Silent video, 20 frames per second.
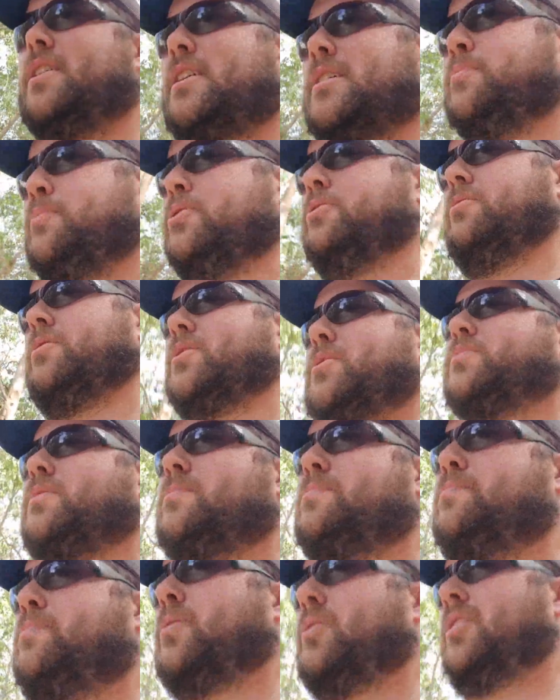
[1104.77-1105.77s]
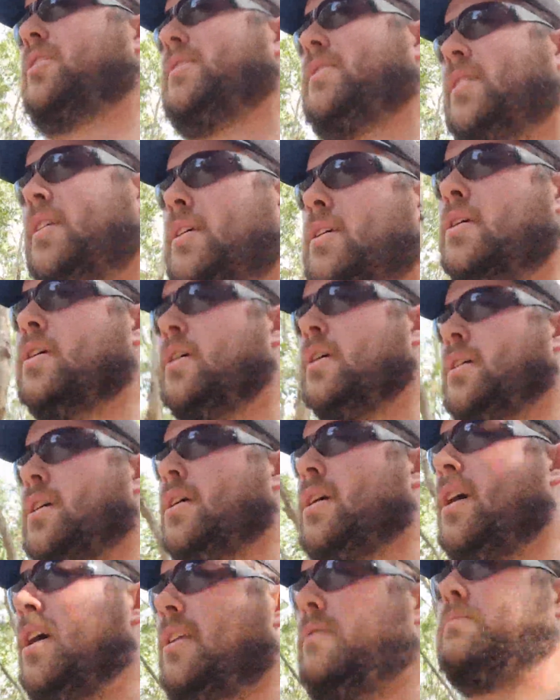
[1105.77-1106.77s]
experience with the police,
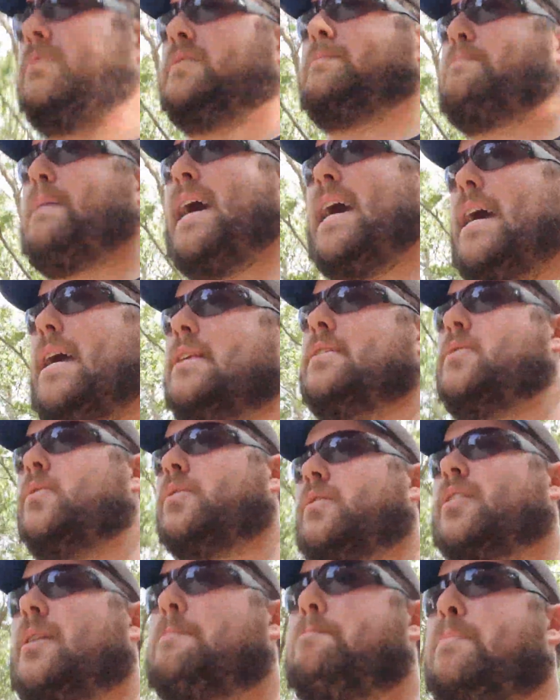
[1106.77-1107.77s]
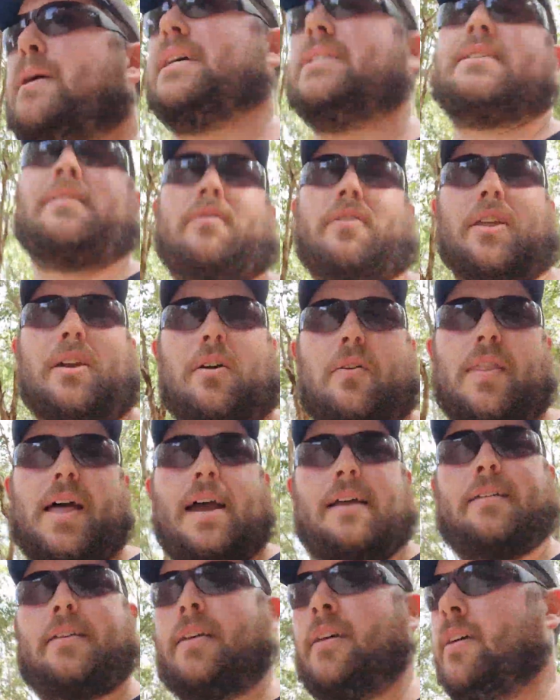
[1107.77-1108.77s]
and it was bad, so I'm going to base everything on
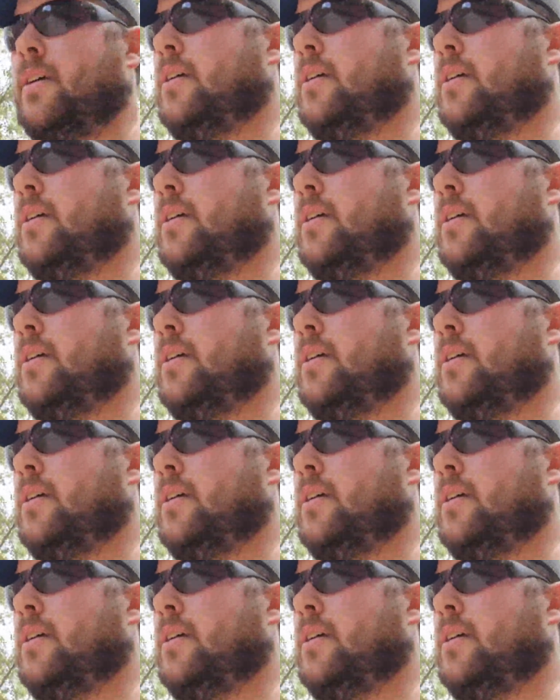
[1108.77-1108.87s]
that.